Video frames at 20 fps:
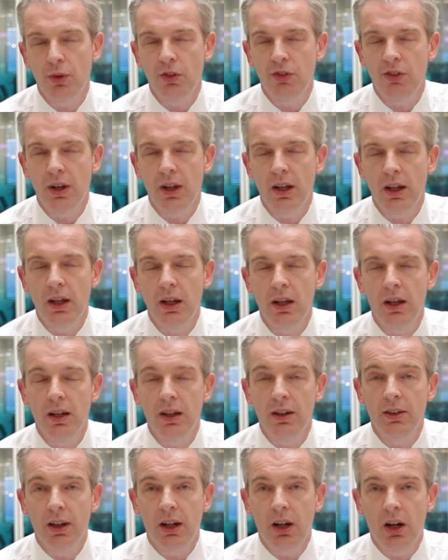We're seeing
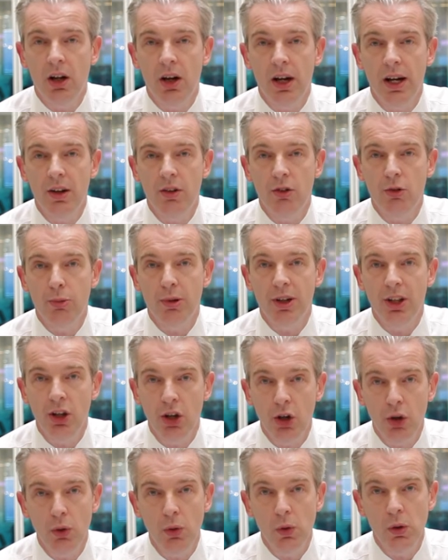declines
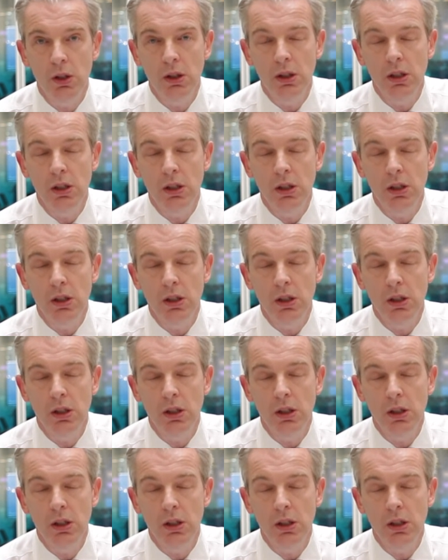renew